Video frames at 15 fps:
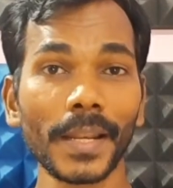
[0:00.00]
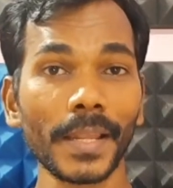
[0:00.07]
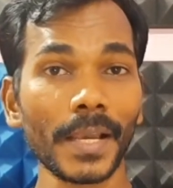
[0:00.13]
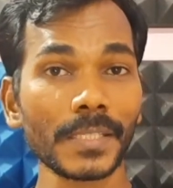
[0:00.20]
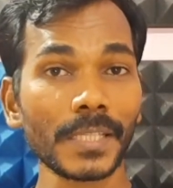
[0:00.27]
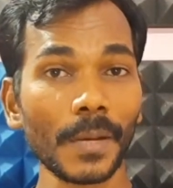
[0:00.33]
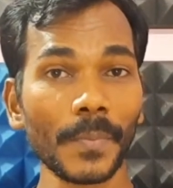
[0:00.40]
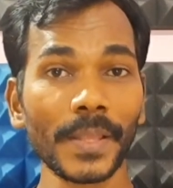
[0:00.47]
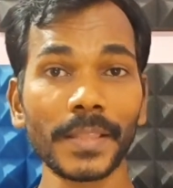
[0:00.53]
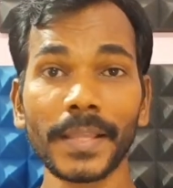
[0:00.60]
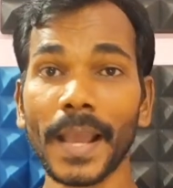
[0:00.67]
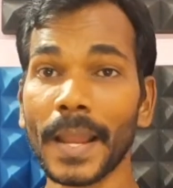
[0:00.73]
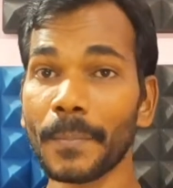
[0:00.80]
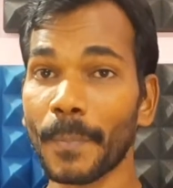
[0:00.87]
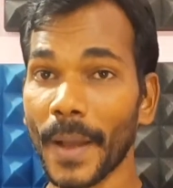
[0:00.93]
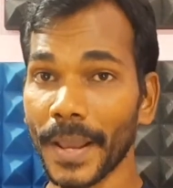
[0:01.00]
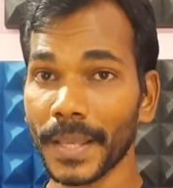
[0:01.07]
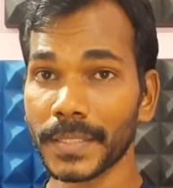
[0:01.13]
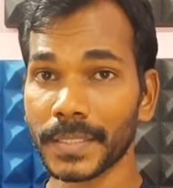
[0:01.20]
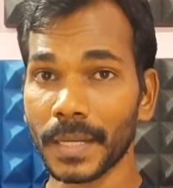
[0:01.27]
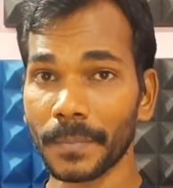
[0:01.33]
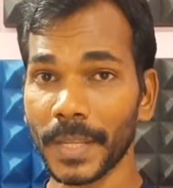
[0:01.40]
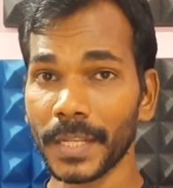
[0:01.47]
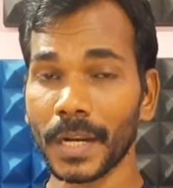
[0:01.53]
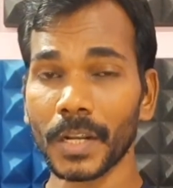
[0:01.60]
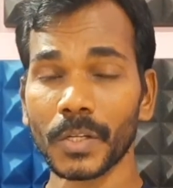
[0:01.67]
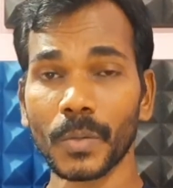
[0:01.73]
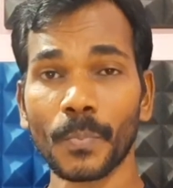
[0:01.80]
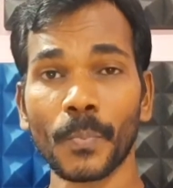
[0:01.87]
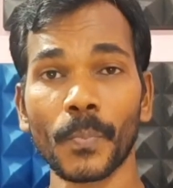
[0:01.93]
areas of India and Pakistan in order
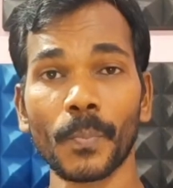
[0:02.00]
to